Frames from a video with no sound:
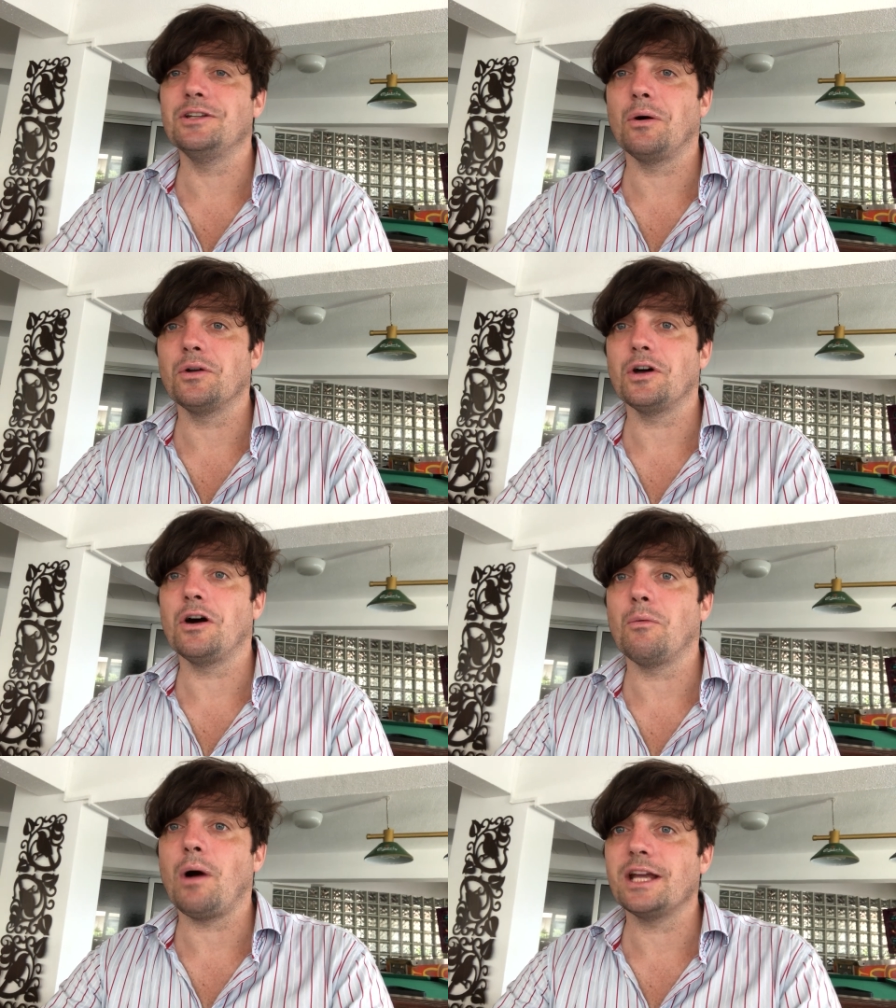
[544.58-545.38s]

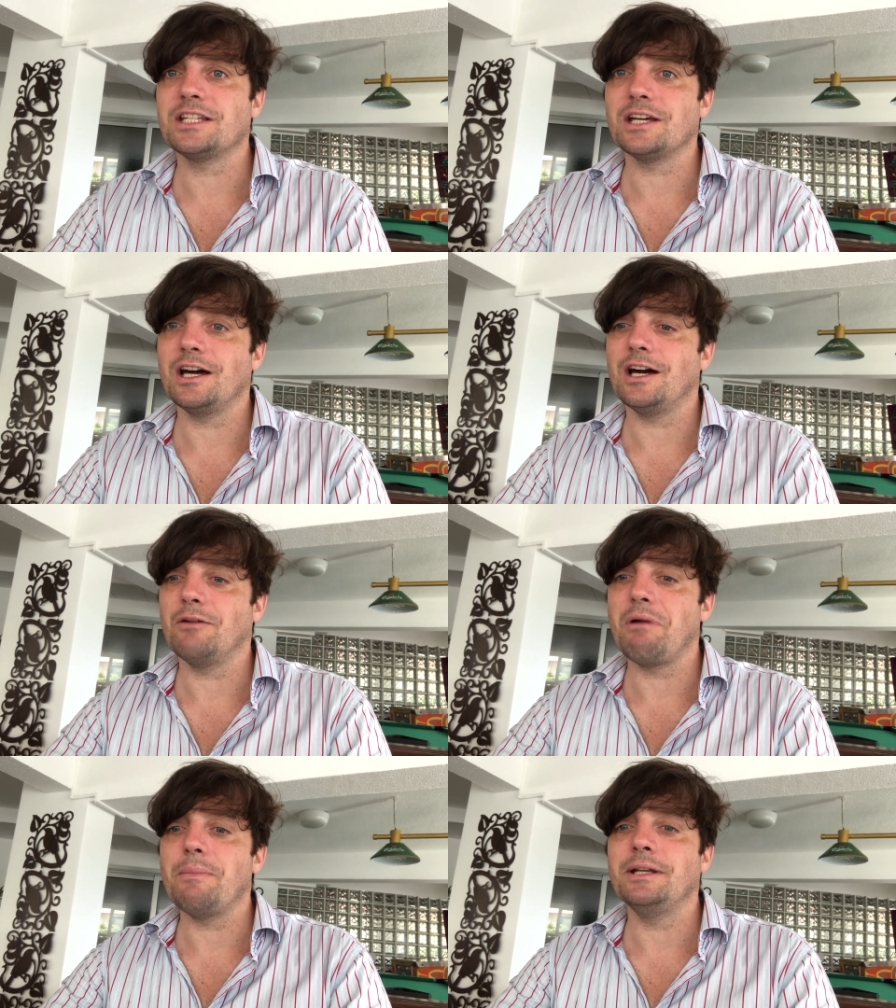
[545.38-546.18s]
non-white uh, uh,
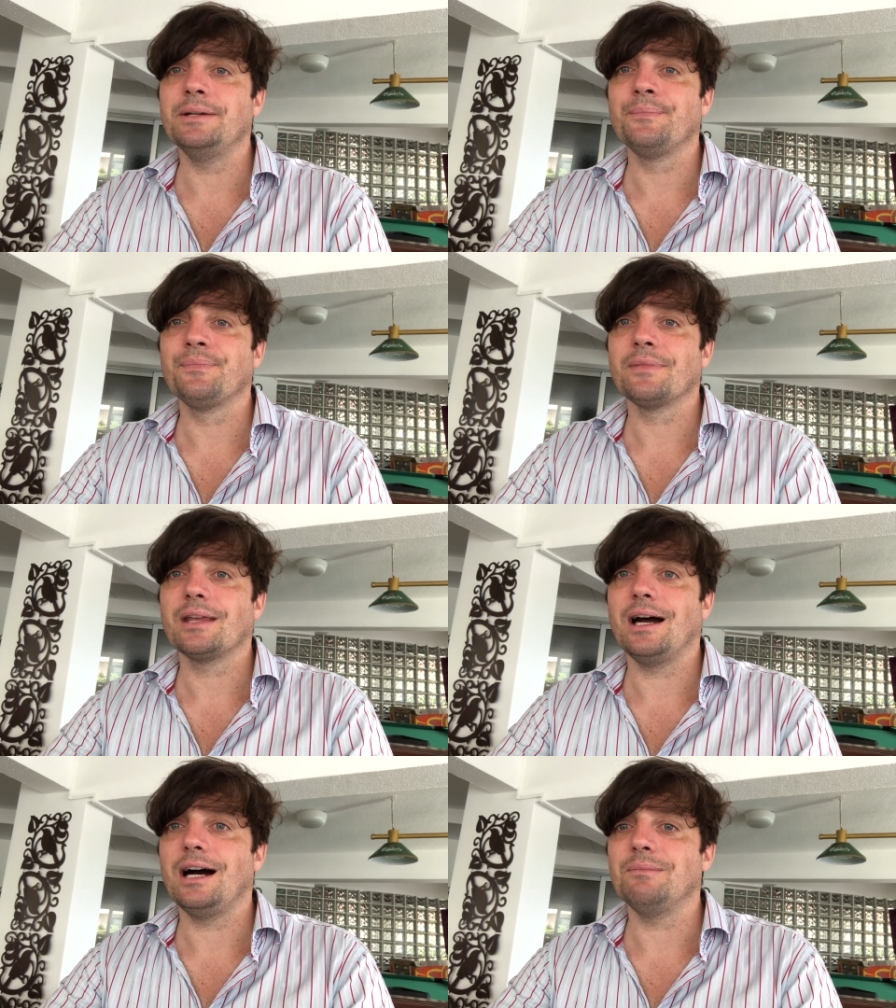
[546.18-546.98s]
women
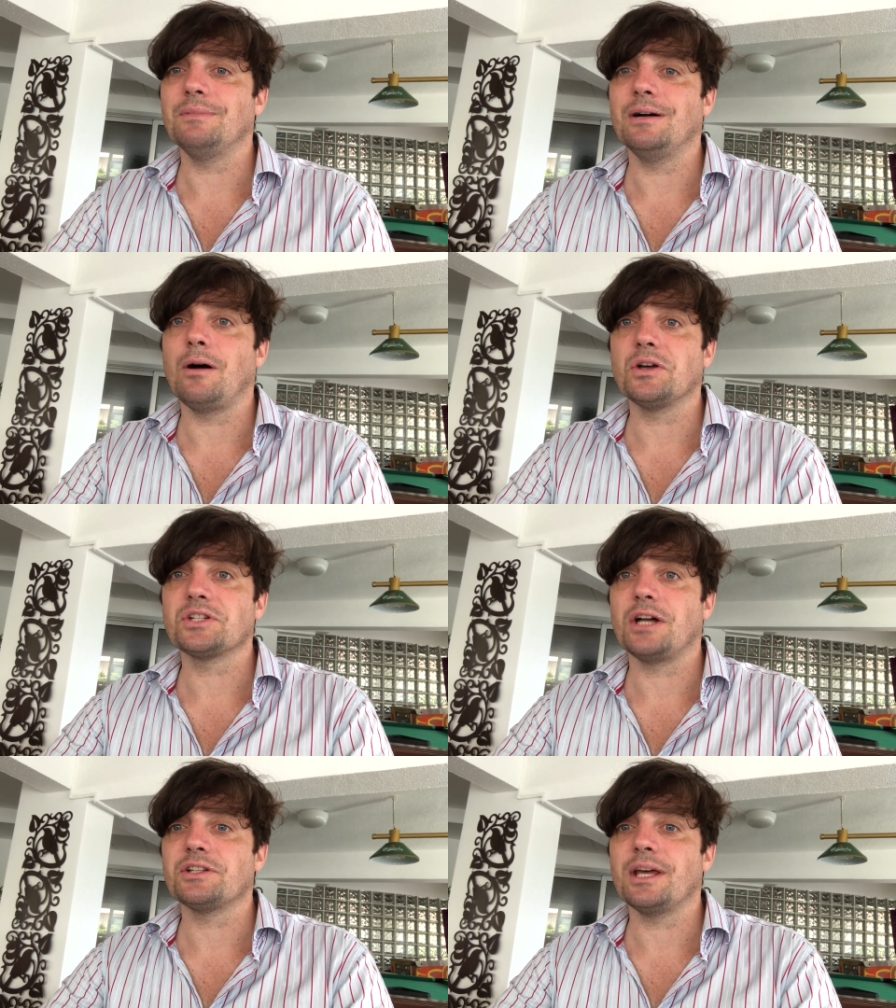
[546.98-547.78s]
um,
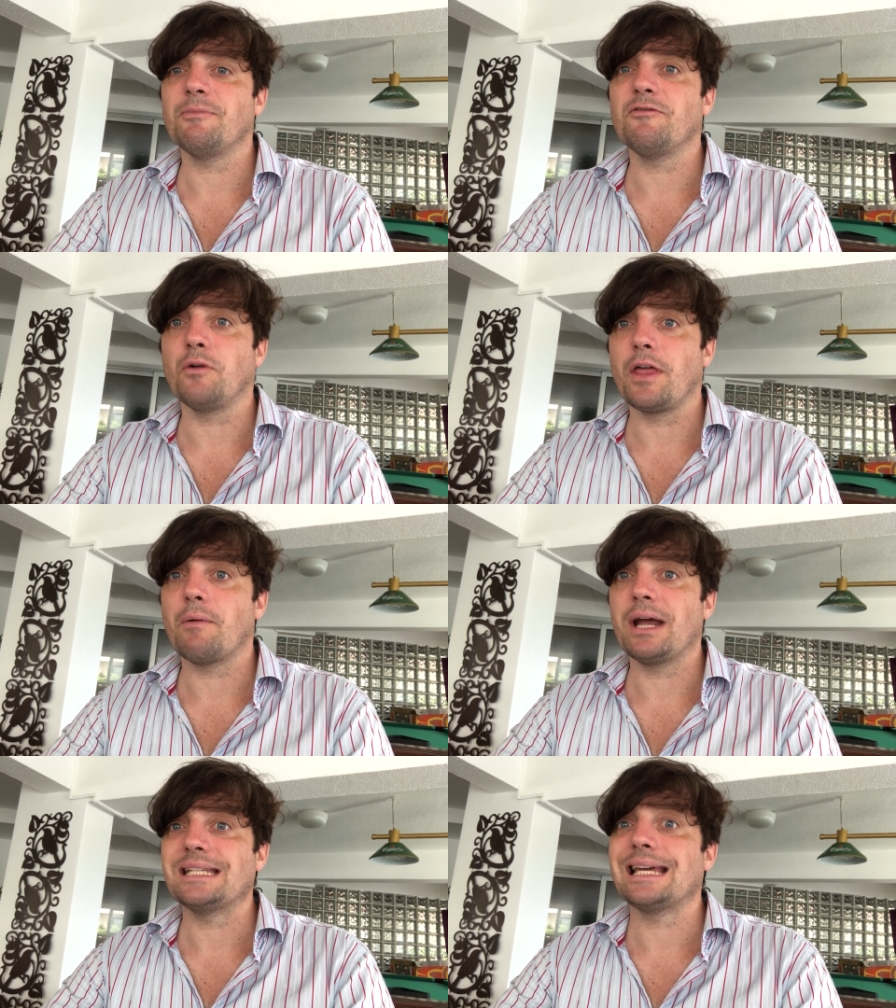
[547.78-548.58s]
hostile to them for their
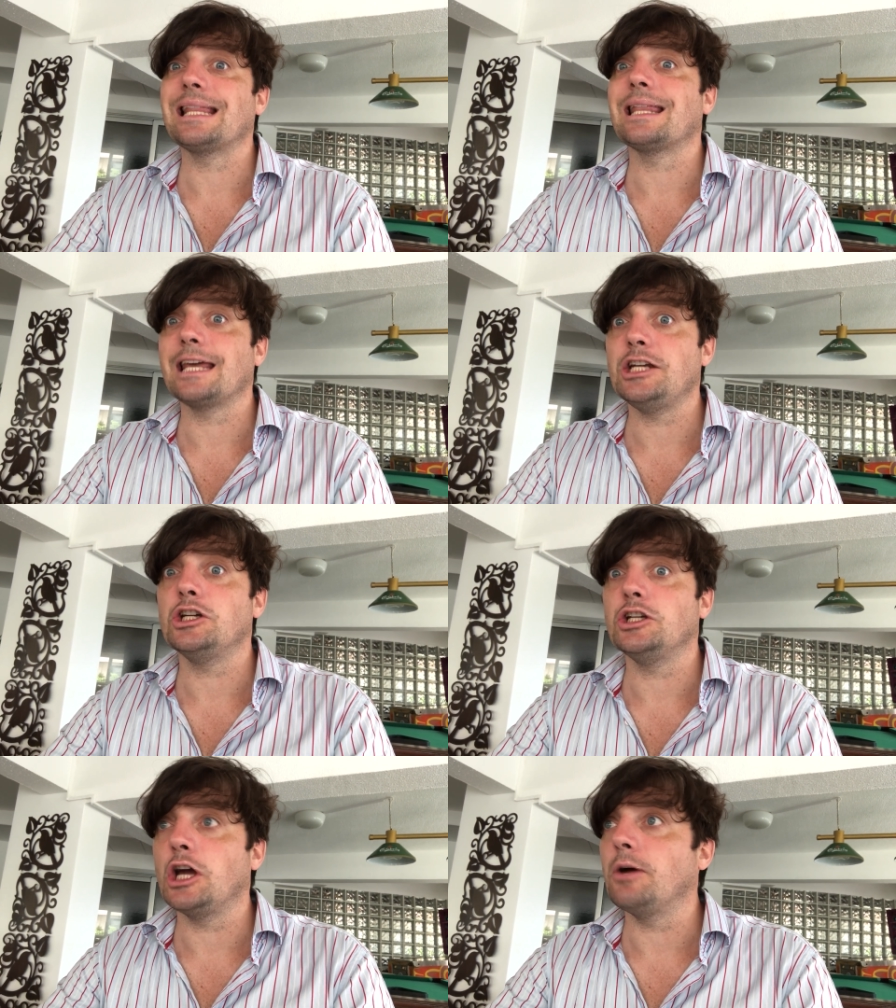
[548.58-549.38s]
race, saying that they
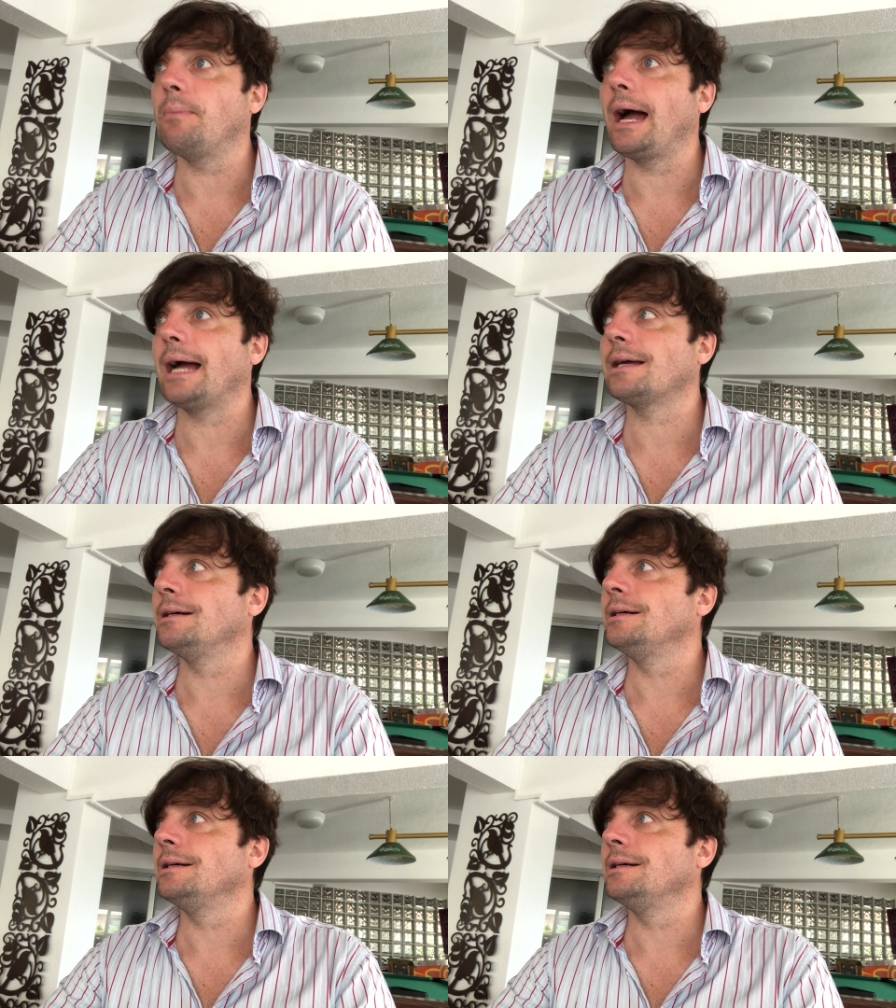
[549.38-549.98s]
should go back.